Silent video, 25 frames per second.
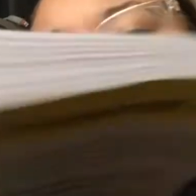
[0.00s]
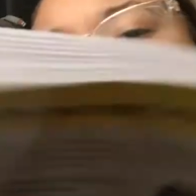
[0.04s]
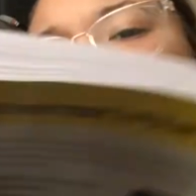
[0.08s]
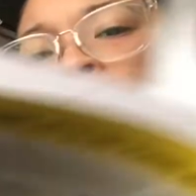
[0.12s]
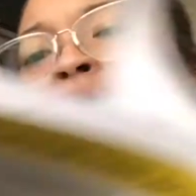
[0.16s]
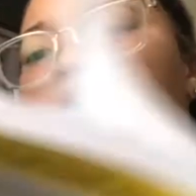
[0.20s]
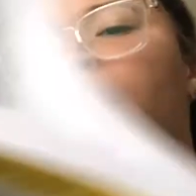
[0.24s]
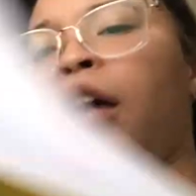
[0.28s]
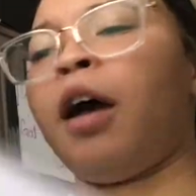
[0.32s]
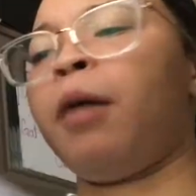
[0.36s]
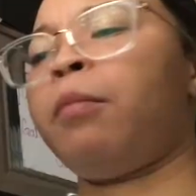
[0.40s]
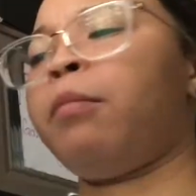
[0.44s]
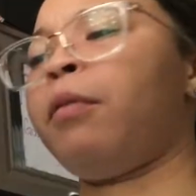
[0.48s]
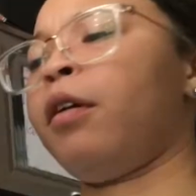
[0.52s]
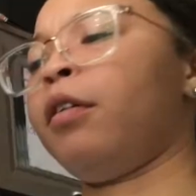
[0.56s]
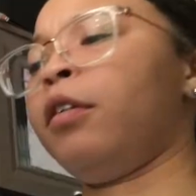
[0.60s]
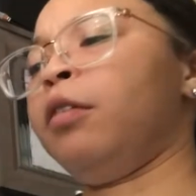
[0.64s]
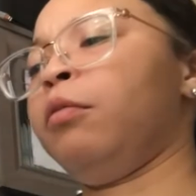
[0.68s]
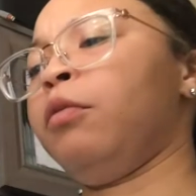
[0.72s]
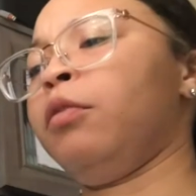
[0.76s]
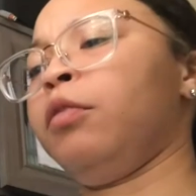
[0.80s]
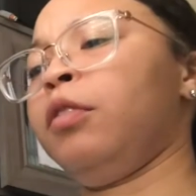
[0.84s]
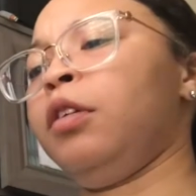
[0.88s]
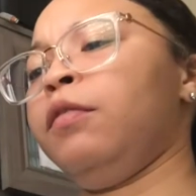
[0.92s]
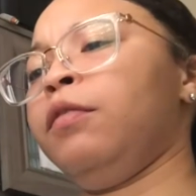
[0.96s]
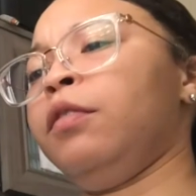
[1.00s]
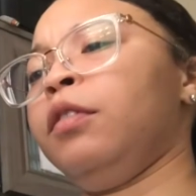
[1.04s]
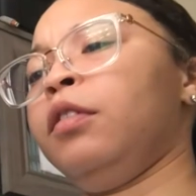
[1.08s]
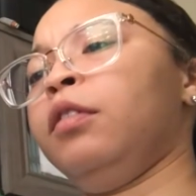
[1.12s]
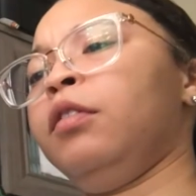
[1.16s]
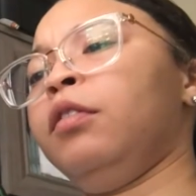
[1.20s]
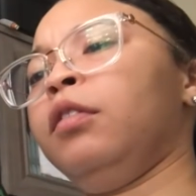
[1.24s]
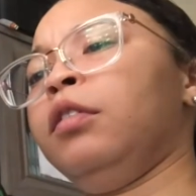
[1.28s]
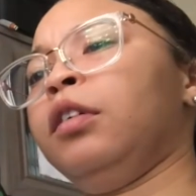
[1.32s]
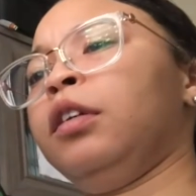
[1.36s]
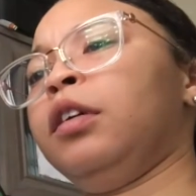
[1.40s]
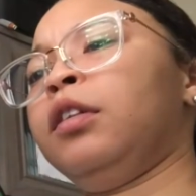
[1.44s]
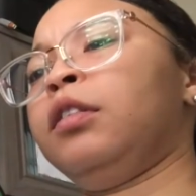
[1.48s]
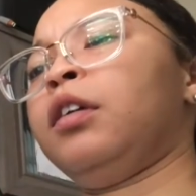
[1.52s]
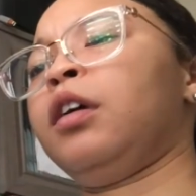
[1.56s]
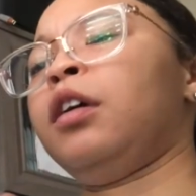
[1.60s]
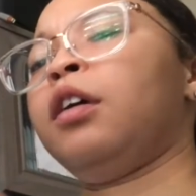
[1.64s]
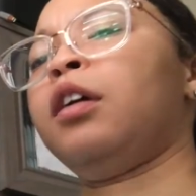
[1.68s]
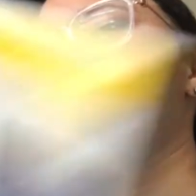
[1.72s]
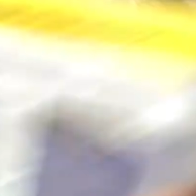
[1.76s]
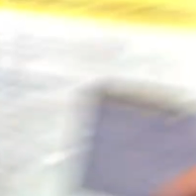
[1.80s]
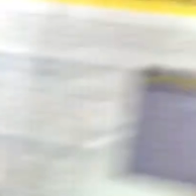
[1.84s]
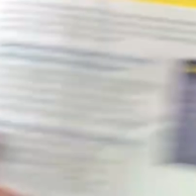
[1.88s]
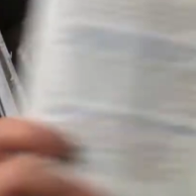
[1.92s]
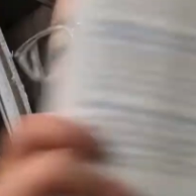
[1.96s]
I probably won't even look at that
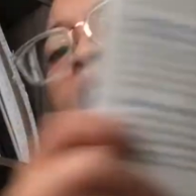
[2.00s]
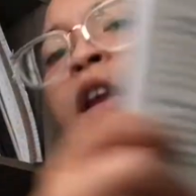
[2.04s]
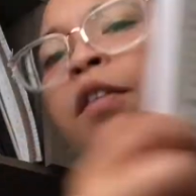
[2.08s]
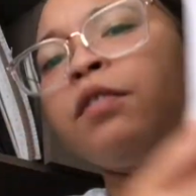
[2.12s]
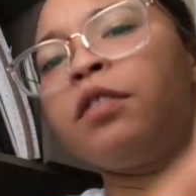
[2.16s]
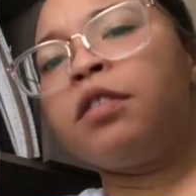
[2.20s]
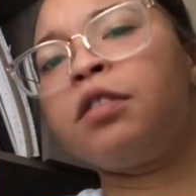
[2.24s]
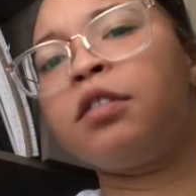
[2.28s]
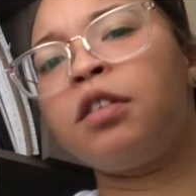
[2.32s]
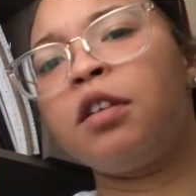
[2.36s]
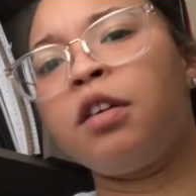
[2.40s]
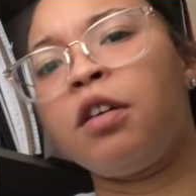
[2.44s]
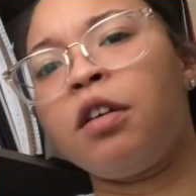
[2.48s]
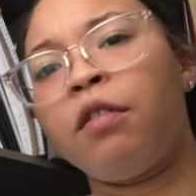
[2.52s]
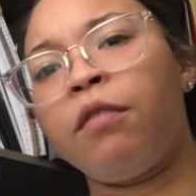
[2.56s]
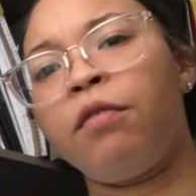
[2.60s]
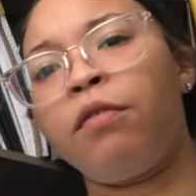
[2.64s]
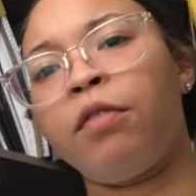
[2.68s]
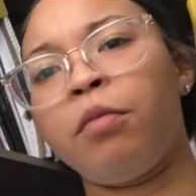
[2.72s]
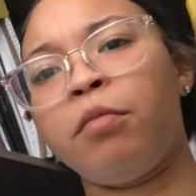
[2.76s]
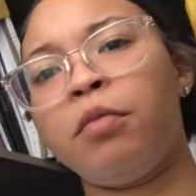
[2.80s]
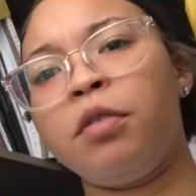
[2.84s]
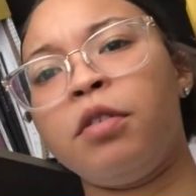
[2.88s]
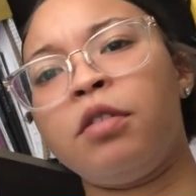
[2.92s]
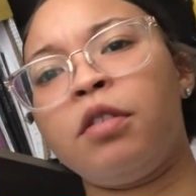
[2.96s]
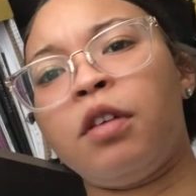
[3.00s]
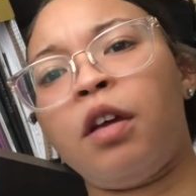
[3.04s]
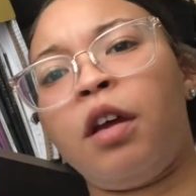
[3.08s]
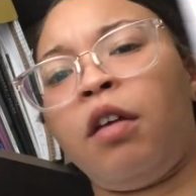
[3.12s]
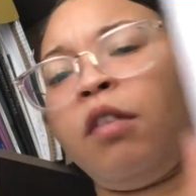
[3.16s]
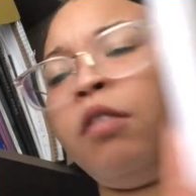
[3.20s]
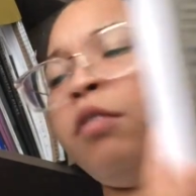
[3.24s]
because you can't even see it from this angle.